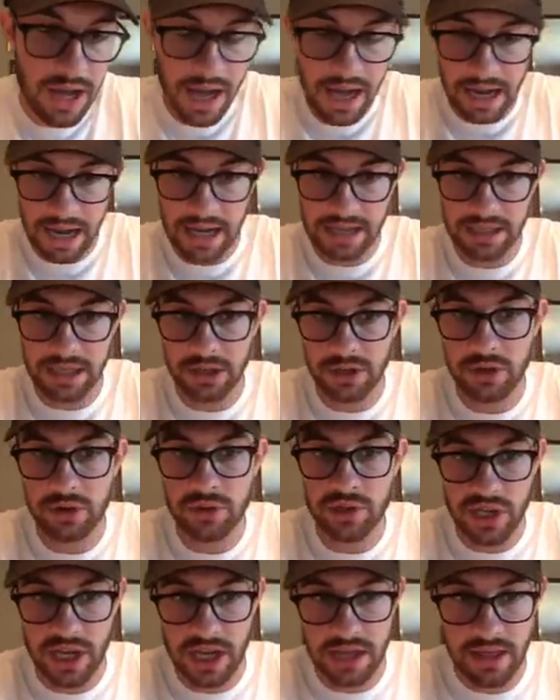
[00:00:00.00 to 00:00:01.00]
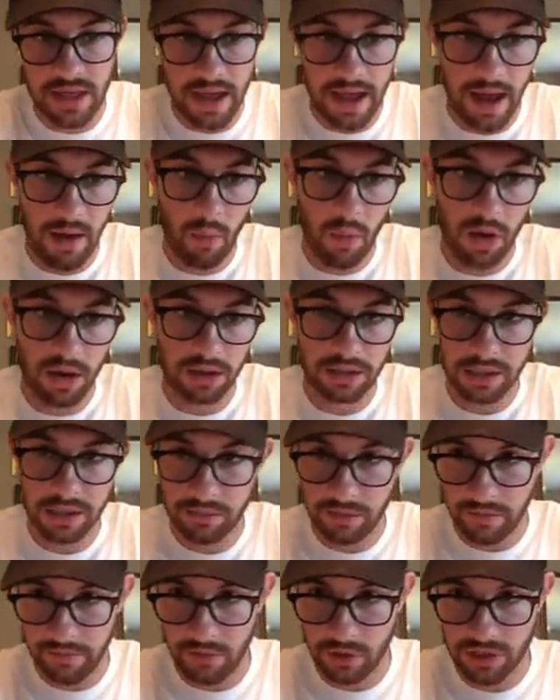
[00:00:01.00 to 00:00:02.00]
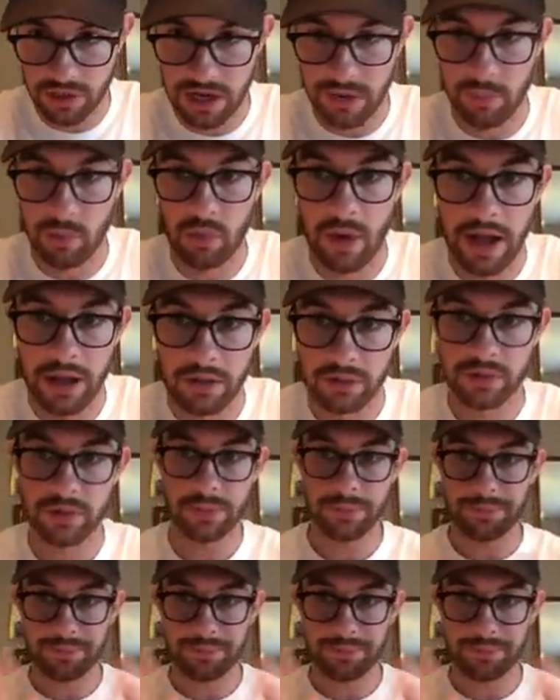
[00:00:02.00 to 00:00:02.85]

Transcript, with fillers: guys, I do say that I want to leave the first couple rounds,